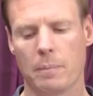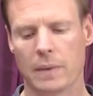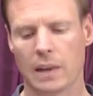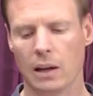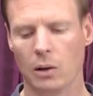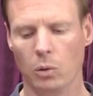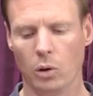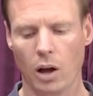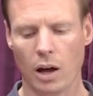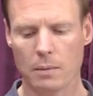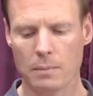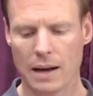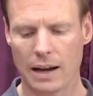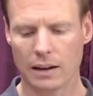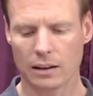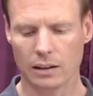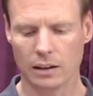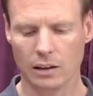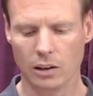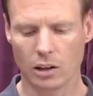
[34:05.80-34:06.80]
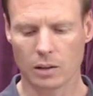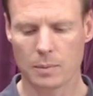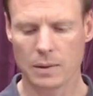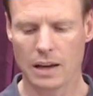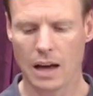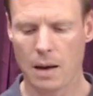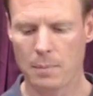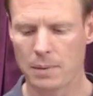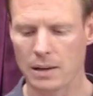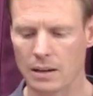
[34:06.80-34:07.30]
it will automatically look me
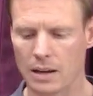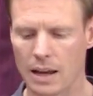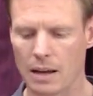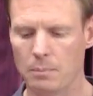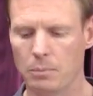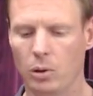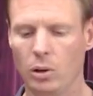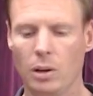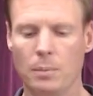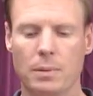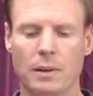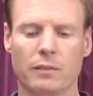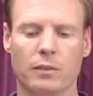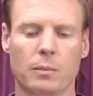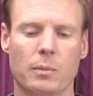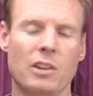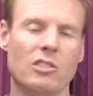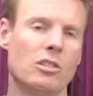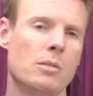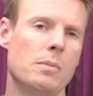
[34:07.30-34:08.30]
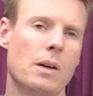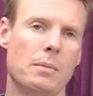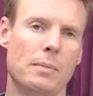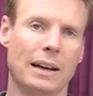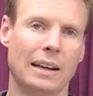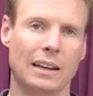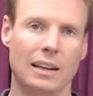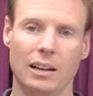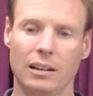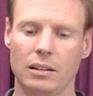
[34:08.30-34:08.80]
up and pull up information about
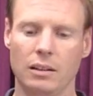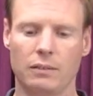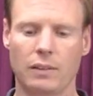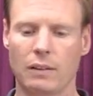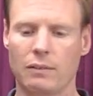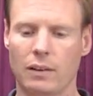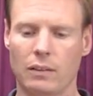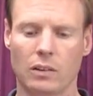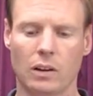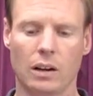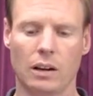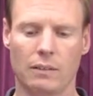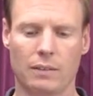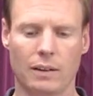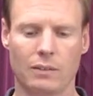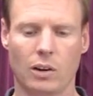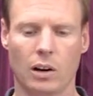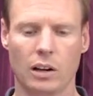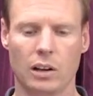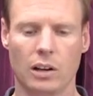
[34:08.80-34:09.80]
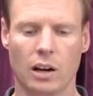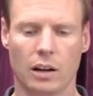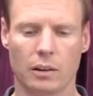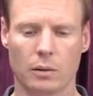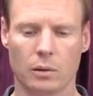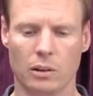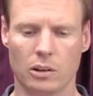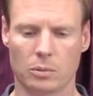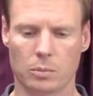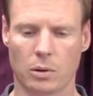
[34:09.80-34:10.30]
my kids if I've already gone
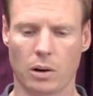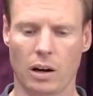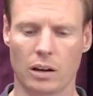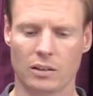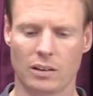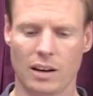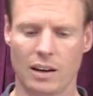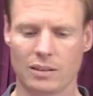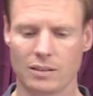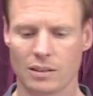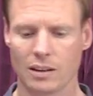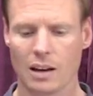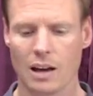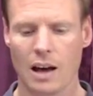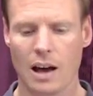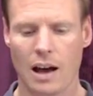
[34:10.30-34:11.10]
through this process.